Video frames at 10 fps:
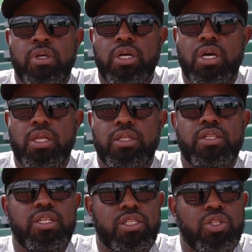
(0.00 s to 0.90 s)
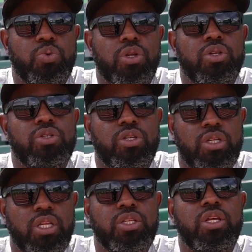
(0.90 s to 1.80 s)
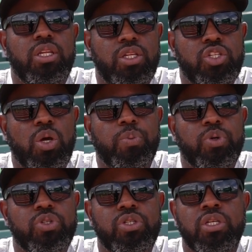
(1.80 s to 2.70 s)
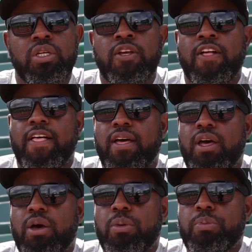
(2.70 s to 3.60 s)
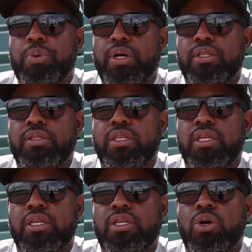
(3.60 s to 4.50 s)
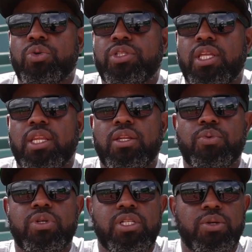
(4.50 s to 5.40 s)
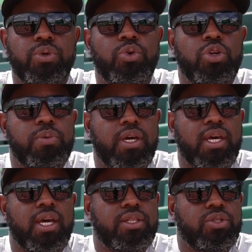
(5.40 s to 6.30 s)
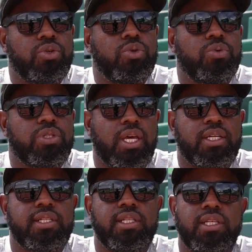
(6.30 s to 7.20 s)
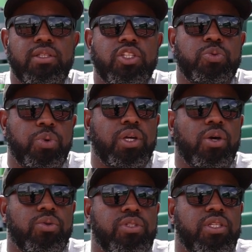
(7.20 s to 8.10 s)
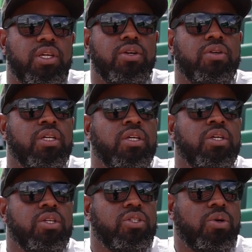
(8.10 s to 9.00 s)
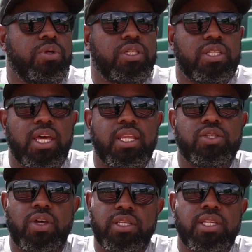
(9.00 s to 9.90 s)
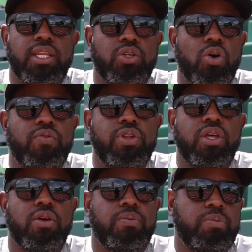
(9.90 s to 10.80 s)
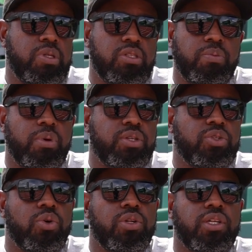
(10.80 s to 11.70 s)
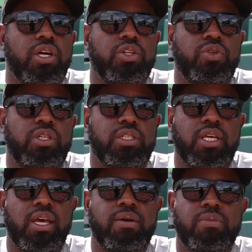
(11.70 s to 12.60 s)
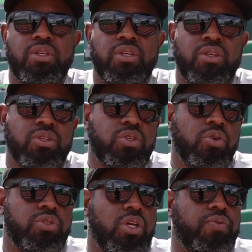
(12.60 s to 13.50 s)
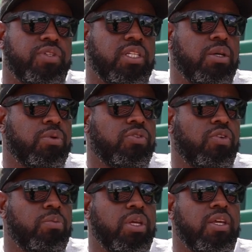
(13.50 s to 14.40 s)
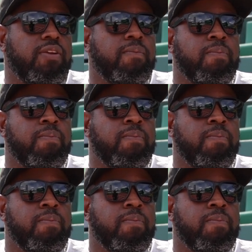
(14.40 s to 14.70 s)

uh, the distance runners and the, and the jumpers uh, but the coach that had originally recruited me out of high school was actually the sprint coach there. So we decided. So I decided to go over there. It's the best school in the country at the time. So selfishly, it was for me.